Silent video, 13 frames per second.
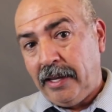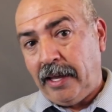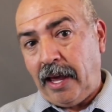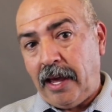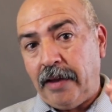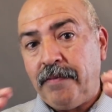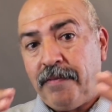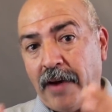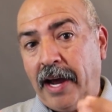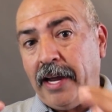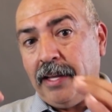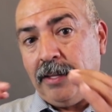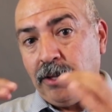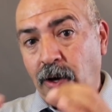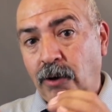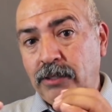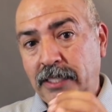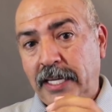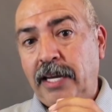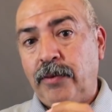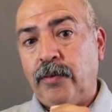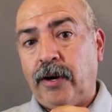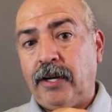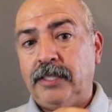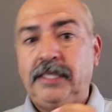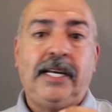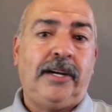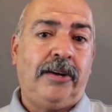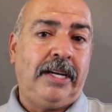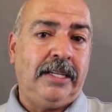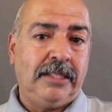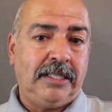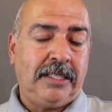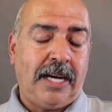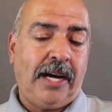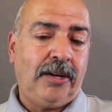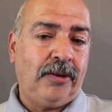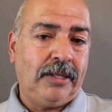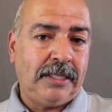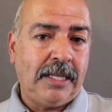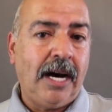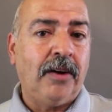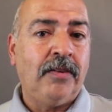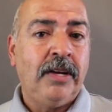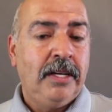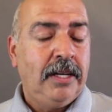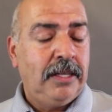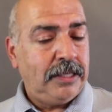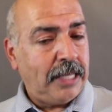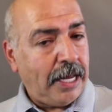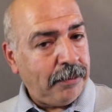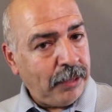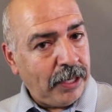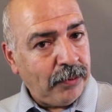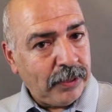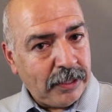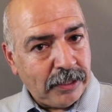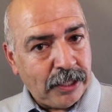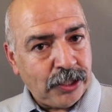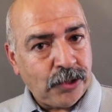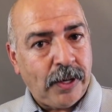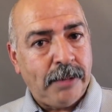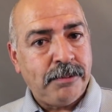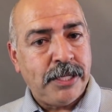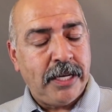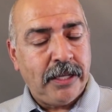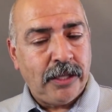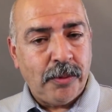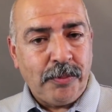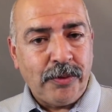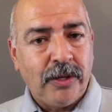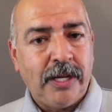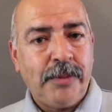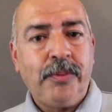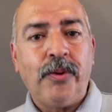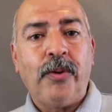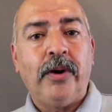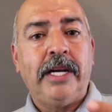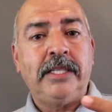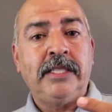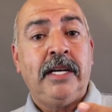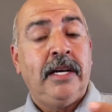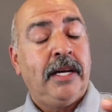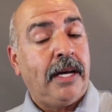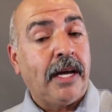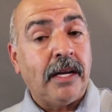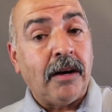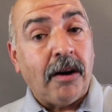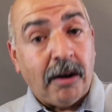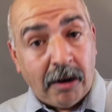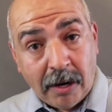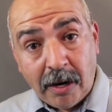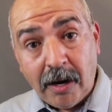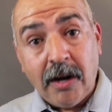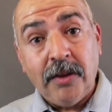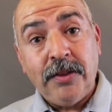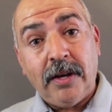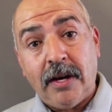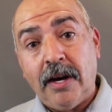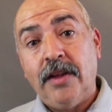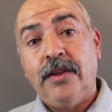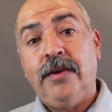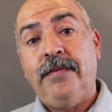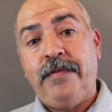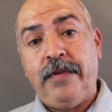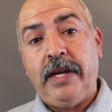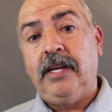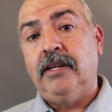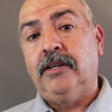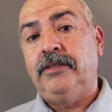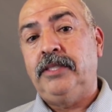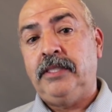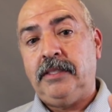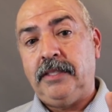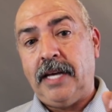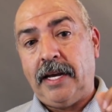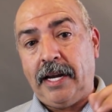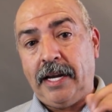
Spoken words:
and find those keywords that are in the title itself. Same thing with the description, the bullet points, and all the other fields that I